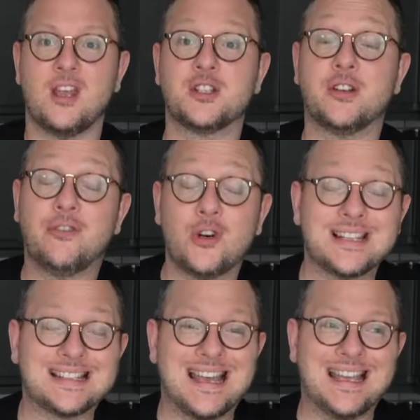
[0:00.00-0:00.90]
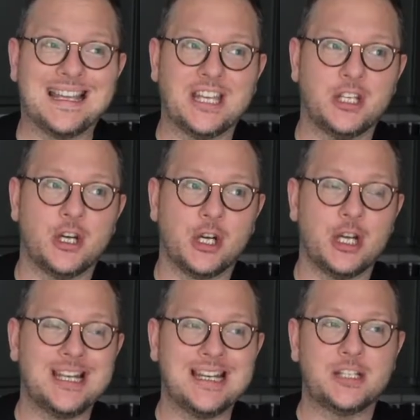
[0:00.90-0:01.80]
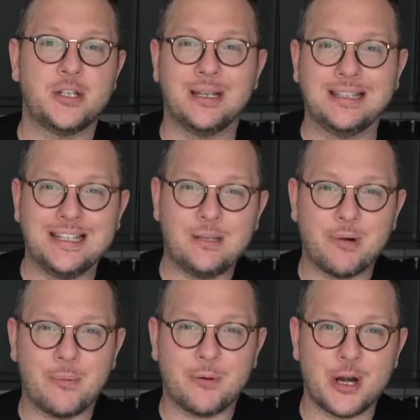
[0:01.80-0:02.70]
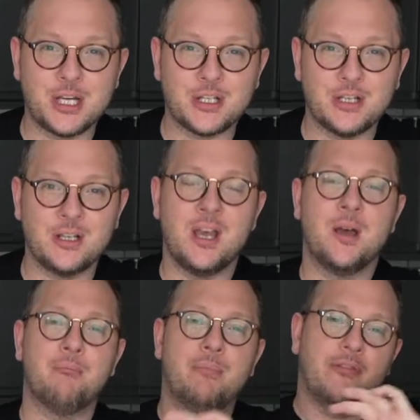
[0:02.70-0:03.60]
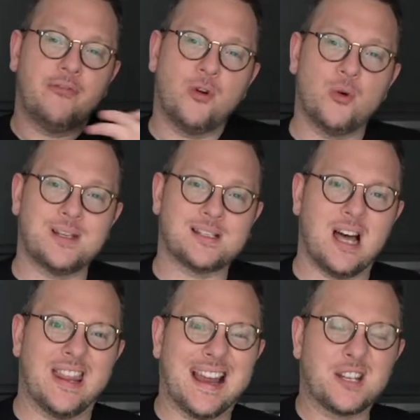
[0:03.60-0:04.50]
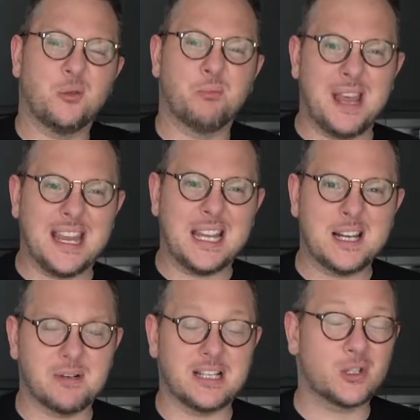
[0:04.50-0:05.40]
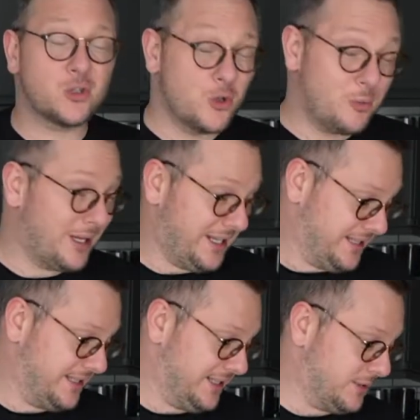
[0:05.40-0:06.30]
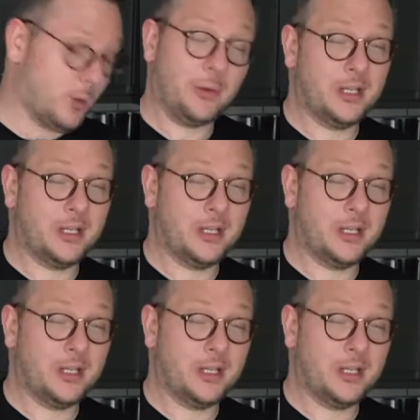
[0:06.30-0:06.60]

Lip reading: So for this cake, you're going to need to do a little preparation before we start the actual baking, but it's super easy. So what we're